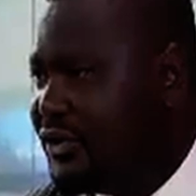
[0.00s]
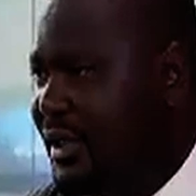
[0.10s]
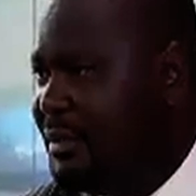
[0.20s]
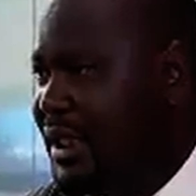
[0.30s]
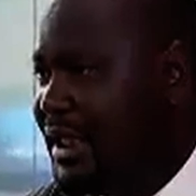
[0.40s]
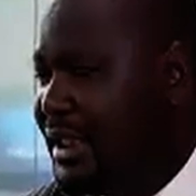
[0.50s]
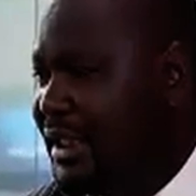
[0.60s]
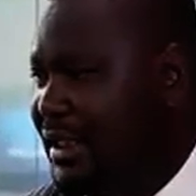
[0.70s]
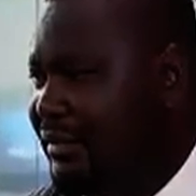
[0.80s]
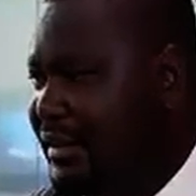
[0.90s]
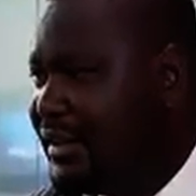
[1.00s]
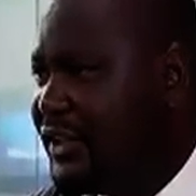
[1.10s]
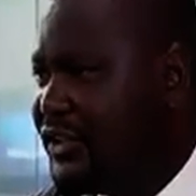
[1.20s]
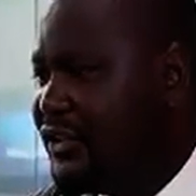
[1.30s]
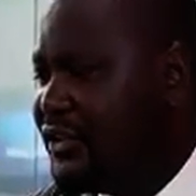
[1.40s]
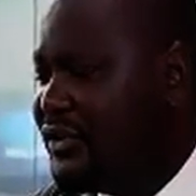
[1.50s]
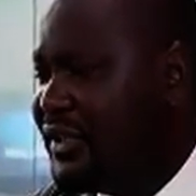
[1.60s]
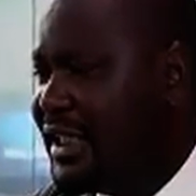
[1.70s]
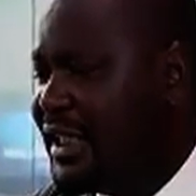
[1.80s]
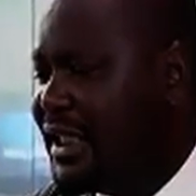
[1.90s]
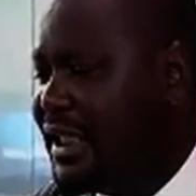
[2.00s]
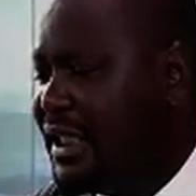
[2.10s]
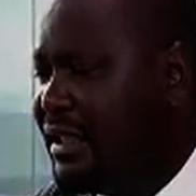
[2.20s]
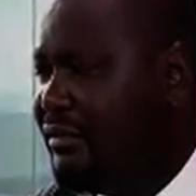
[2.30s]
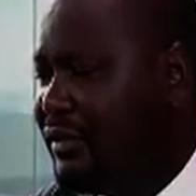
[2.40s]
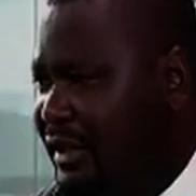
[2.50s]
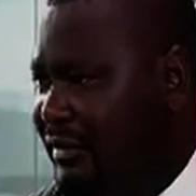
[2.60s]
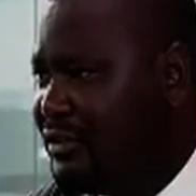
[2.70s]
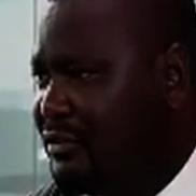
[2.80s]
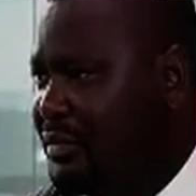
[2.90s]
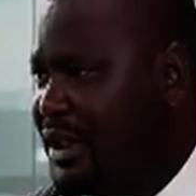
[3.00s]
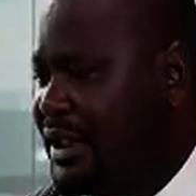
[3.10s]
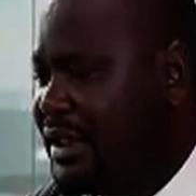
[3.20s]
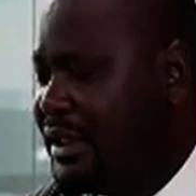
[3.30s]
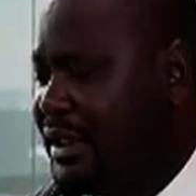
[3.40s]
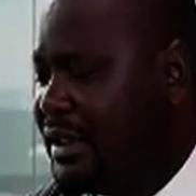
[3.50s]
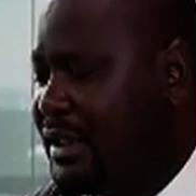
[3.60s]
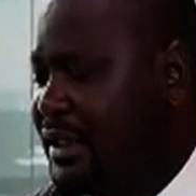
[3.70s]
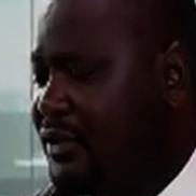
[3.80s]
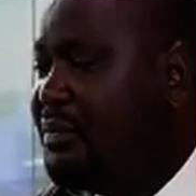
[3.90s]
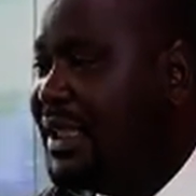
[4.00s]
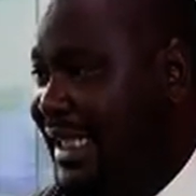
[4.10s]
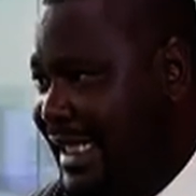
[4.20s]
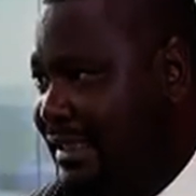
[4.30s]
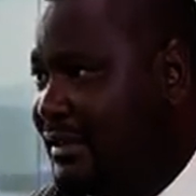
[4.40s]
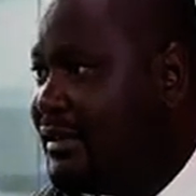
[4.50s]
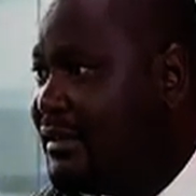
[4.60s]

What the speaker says: investigation don't take forever to be to be done,